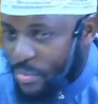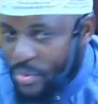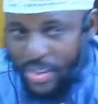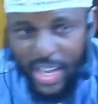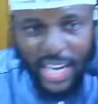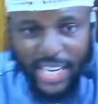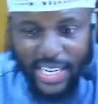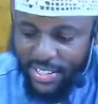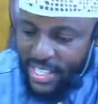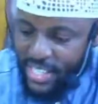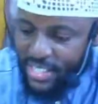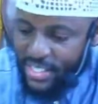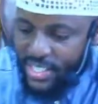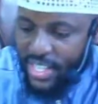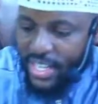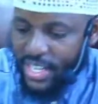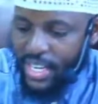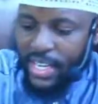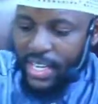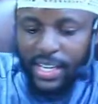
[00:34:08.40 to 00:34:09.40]
I didn't say
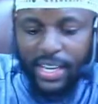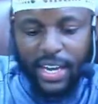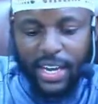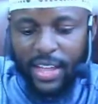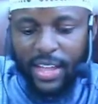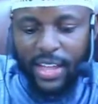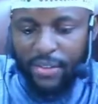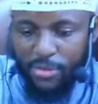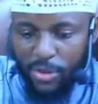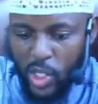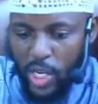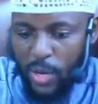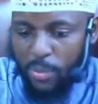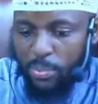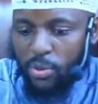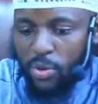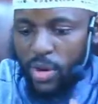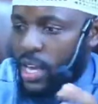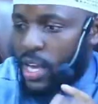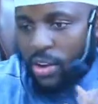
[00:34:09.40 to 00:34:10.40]
selling. Like for example,
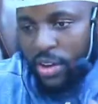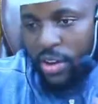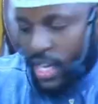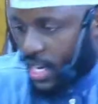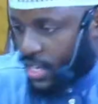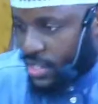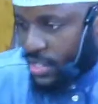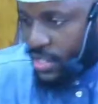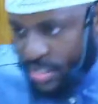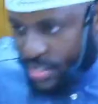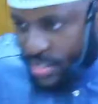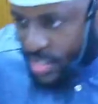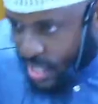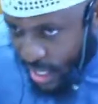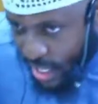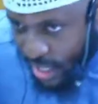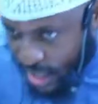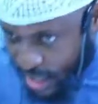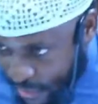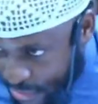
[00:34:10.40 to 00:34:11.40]
okay, let's say selling.
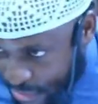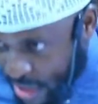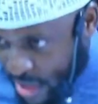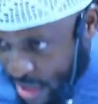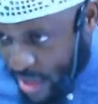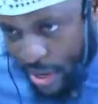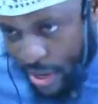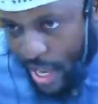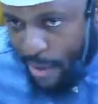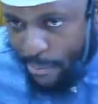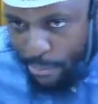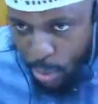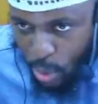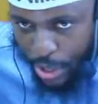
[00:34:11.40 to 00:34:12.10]
Okay, I bought a